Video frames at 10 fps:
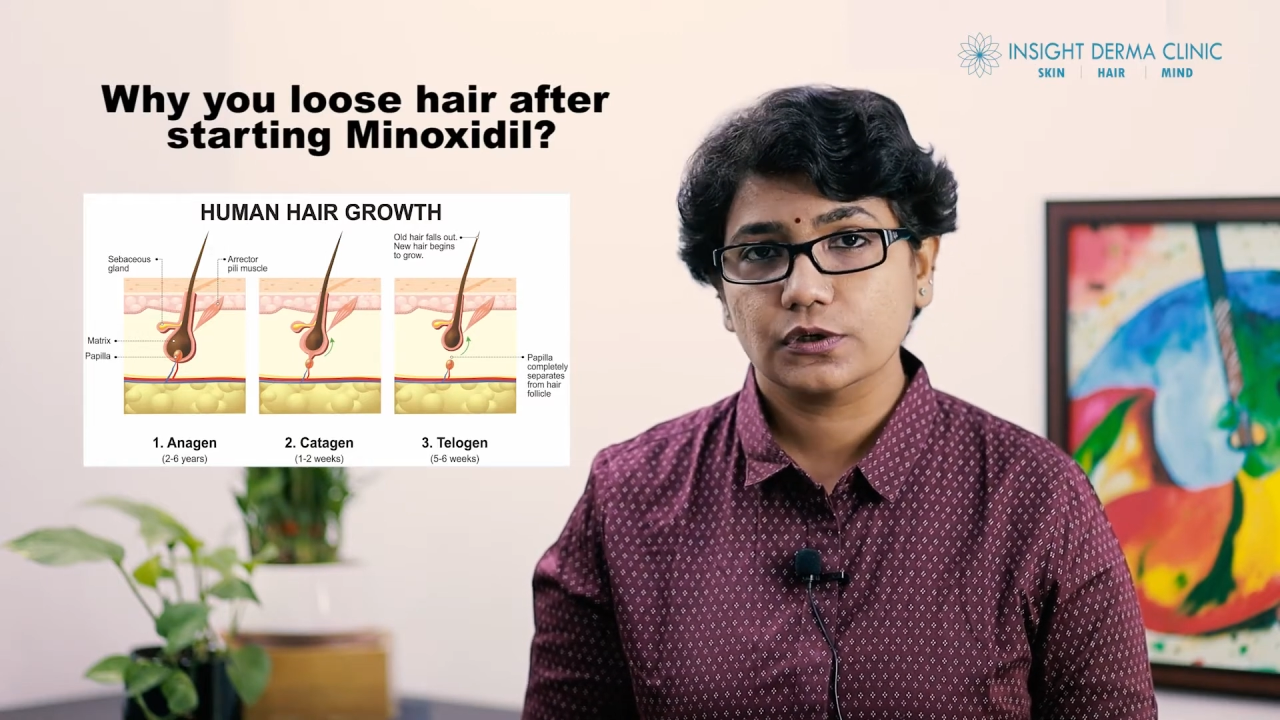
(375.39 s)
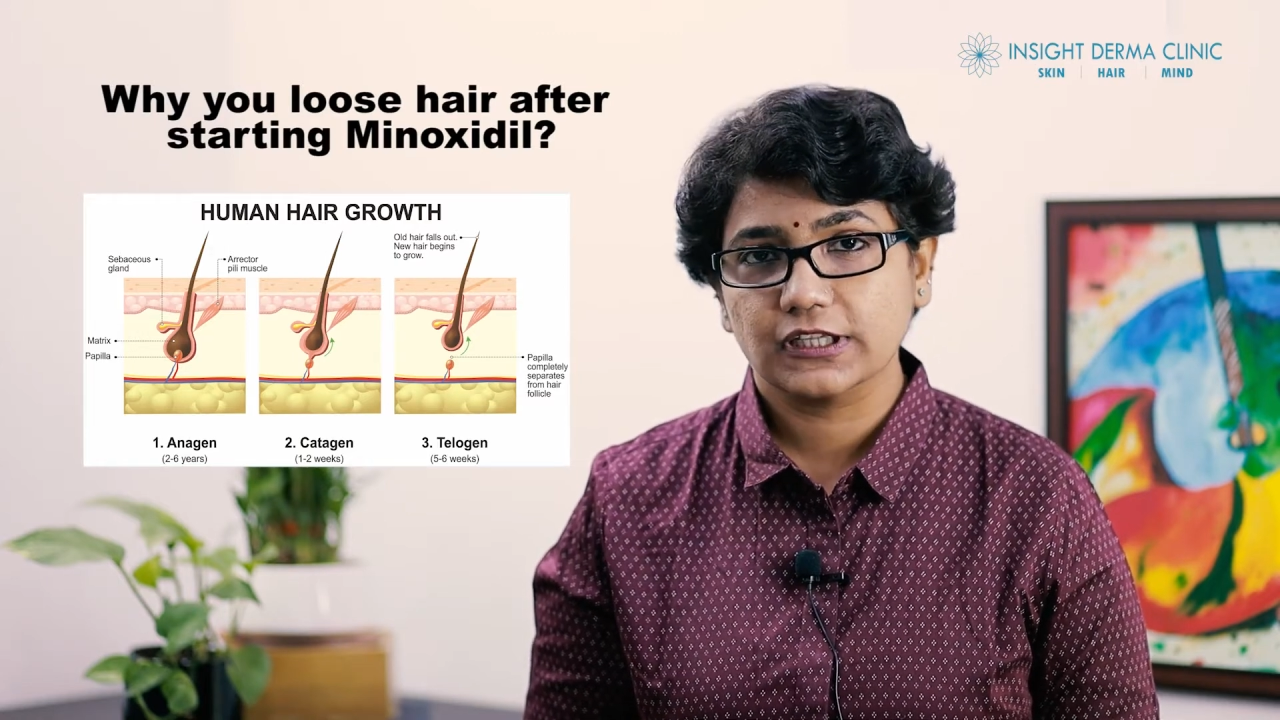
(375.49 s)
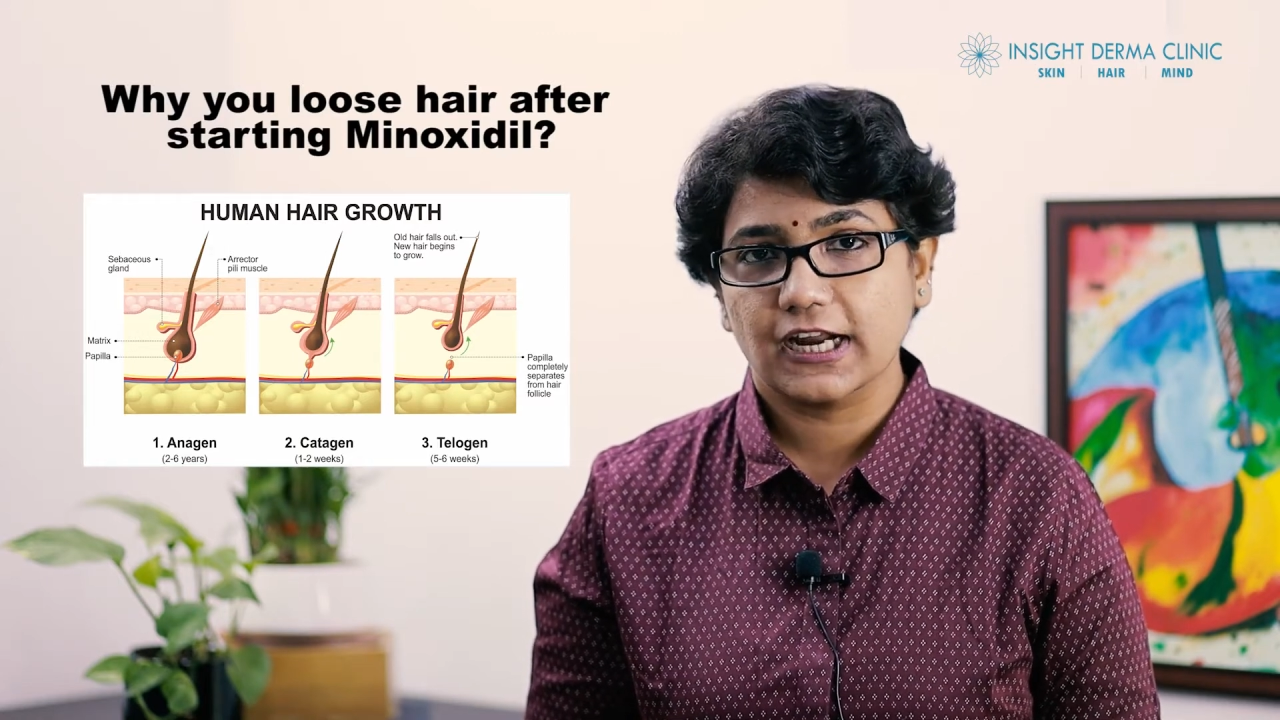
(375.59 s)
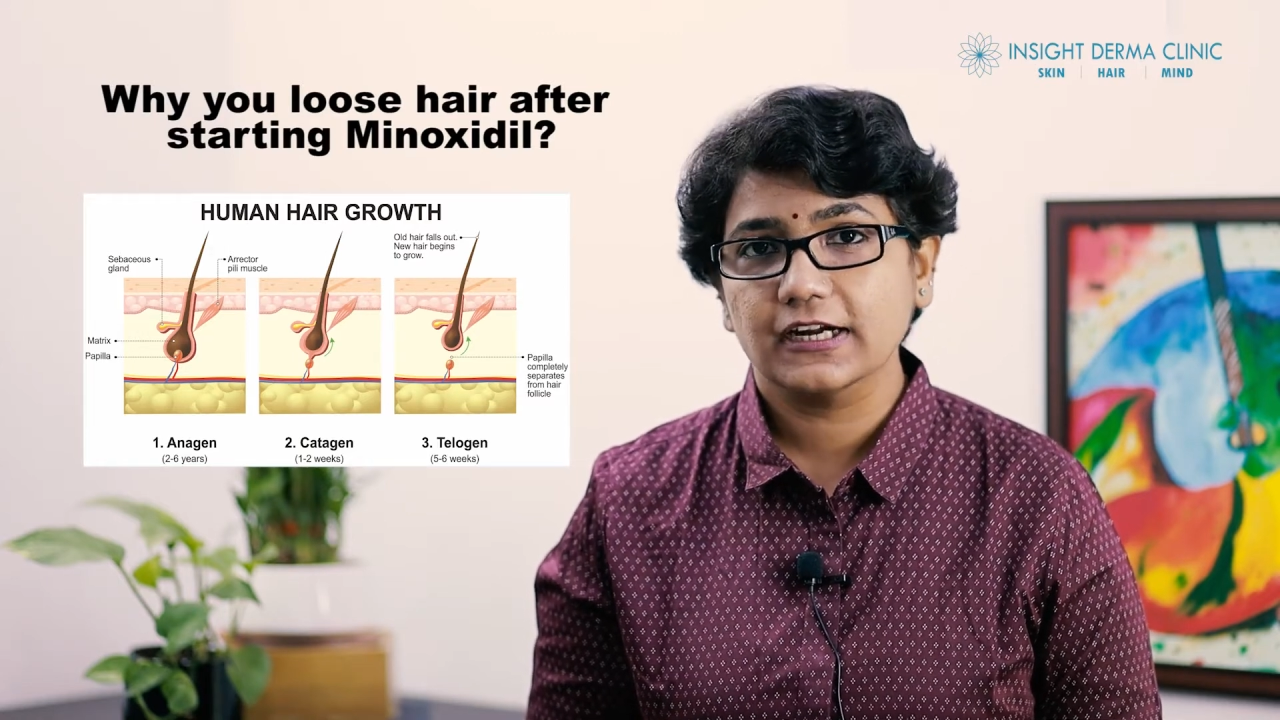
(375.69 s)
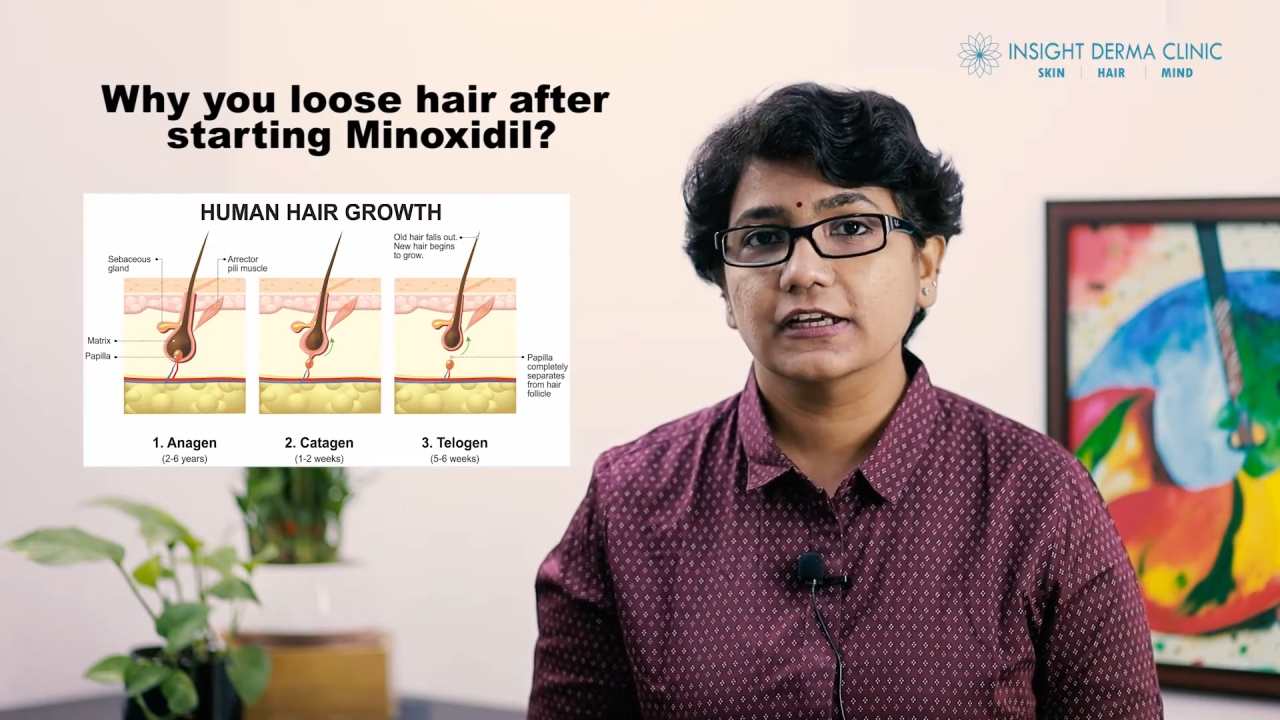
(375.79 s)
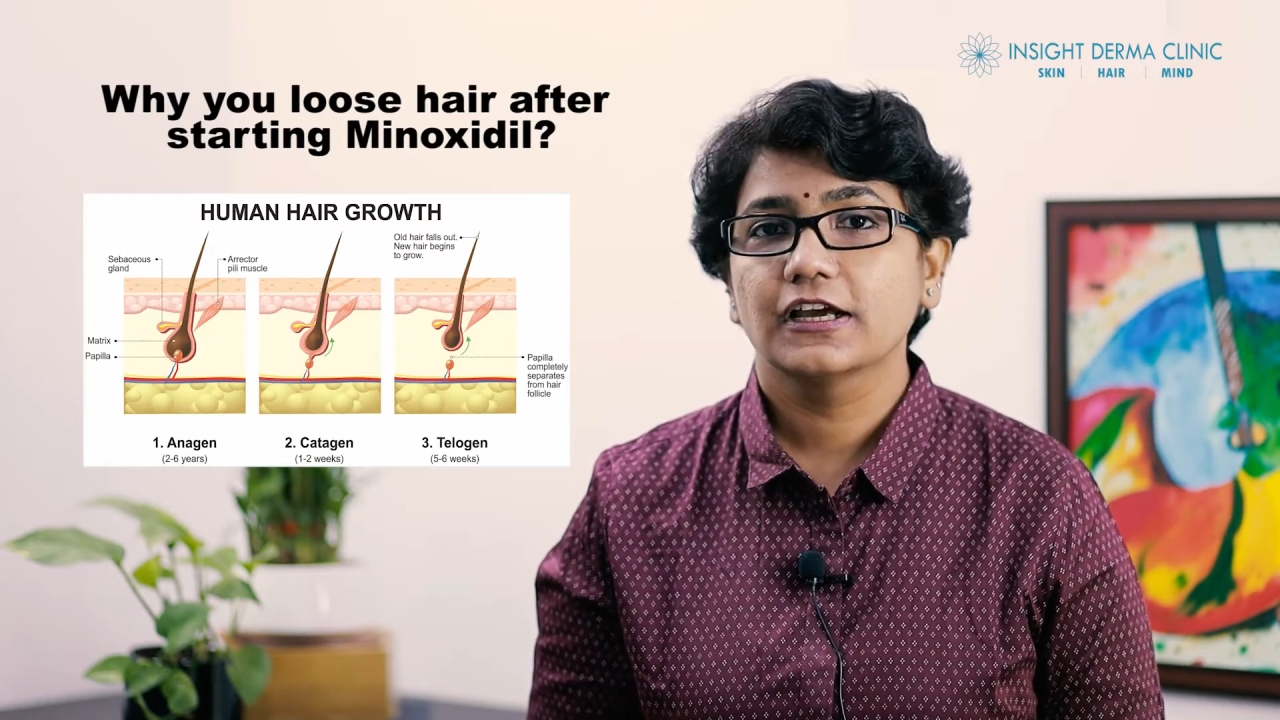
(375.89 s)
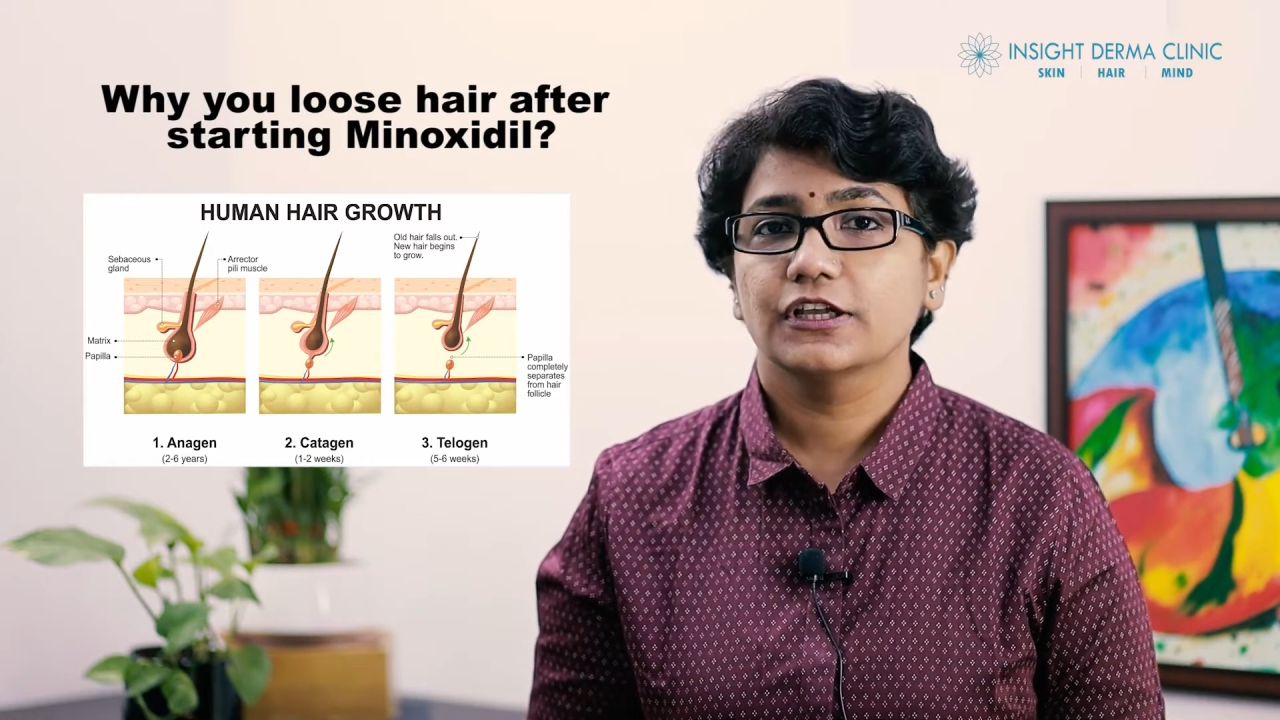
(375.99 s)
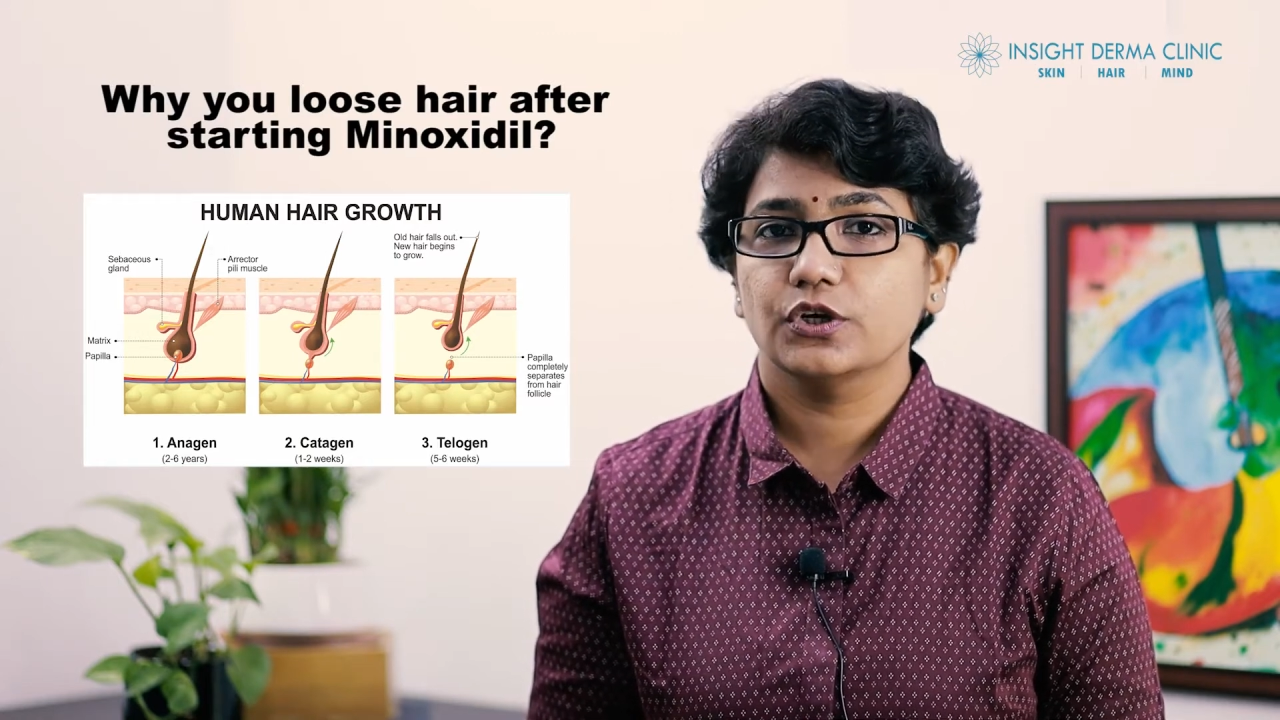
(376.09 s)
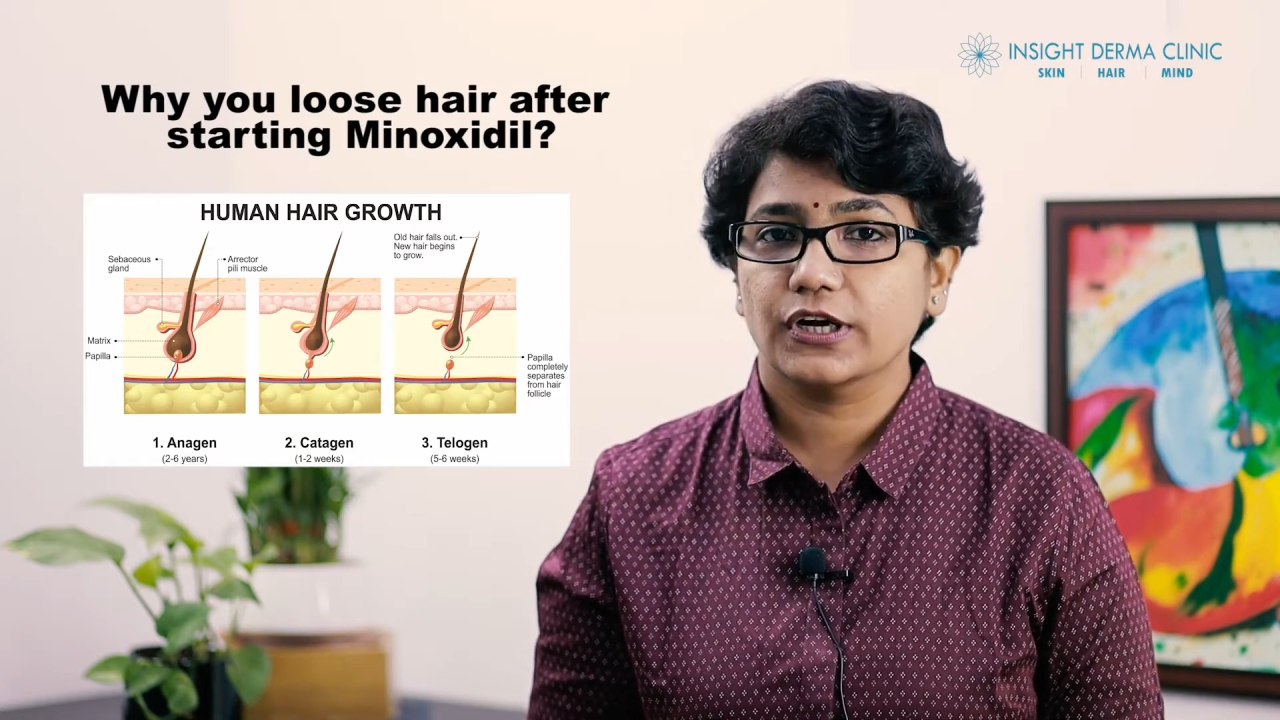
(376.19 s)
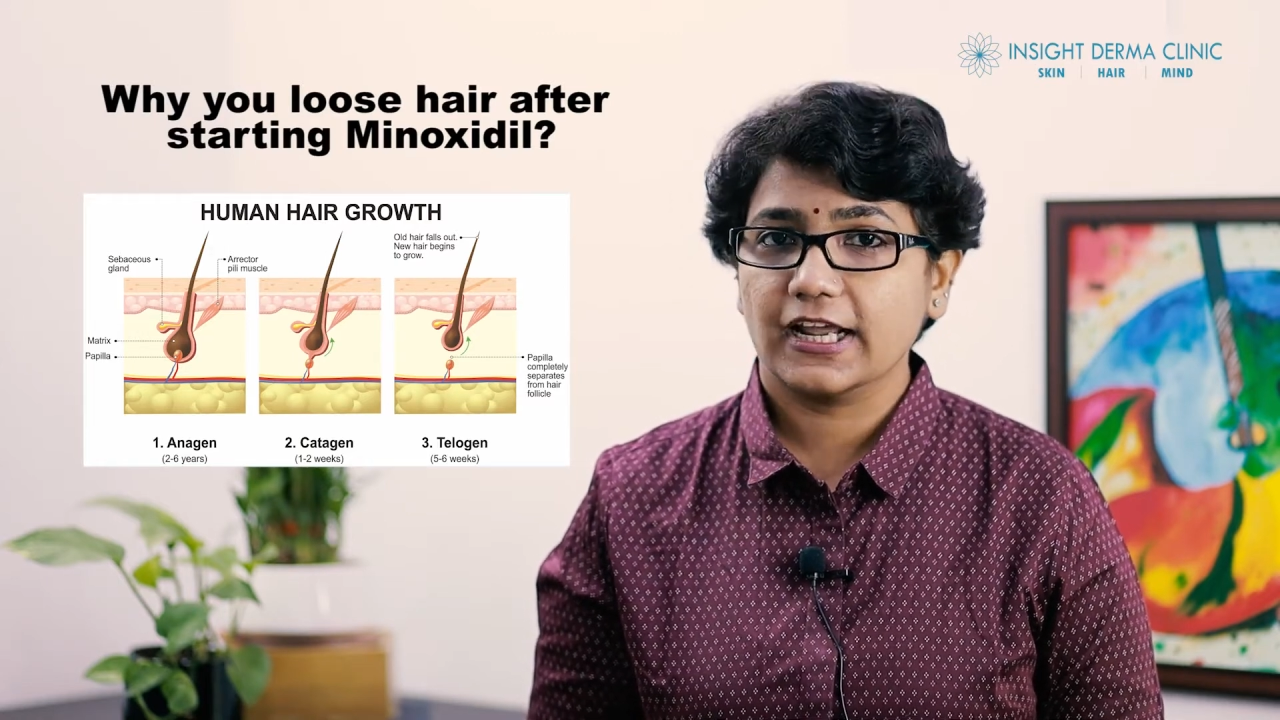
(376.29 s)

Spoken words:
that your